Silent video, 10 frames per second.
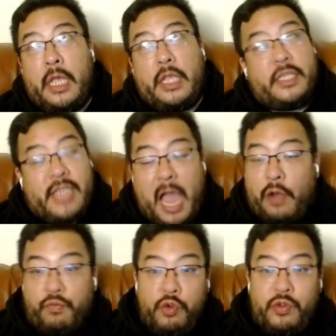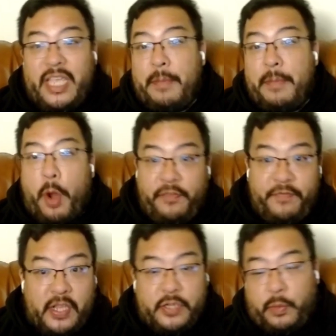It's not a routine birdie
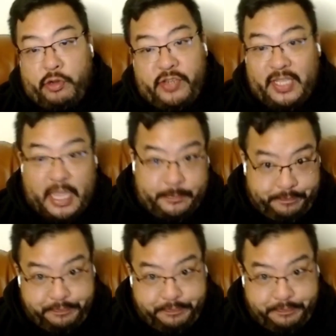fest where you see like